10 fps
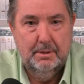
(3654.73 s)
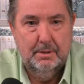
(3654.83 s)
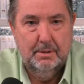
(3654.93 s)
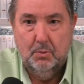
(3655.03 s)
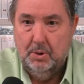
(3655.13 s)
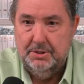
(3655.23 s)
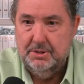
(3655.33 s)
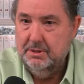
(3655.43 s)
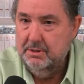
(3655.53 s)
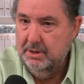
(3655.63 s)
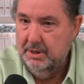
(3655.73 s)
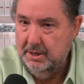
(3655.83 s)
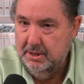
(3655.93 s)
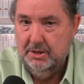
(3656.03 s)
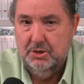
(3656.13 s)
Once in
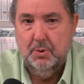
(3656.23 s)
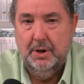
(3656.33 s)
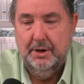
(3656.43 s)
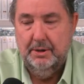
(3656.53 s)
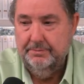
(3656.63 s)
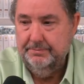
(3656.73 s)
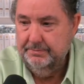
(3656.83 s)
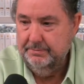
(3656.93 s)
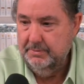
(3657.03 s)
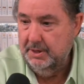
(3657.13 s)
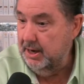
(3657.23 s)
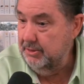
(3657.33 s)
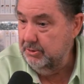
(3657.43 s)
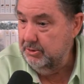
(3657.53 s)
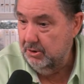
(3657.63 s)
Israel,
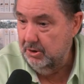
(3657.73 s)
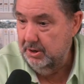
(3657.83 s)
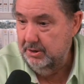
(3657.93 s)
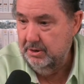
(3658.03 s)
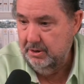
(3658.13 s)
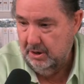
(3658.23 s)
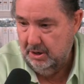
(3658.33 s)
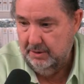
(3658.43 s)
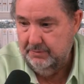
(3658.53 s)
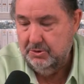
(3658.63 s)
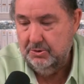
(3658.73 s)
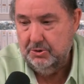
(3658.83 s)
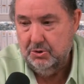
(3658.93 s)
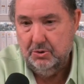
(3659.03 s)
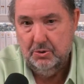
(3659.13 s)
gathered on olives so that
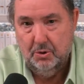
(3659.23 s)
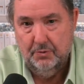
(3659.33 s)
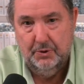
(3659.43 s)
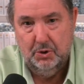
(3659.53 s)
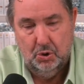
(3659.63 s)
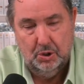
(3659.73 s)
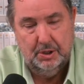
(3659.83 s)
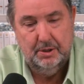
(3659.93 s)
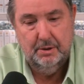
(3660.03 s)
you can overlook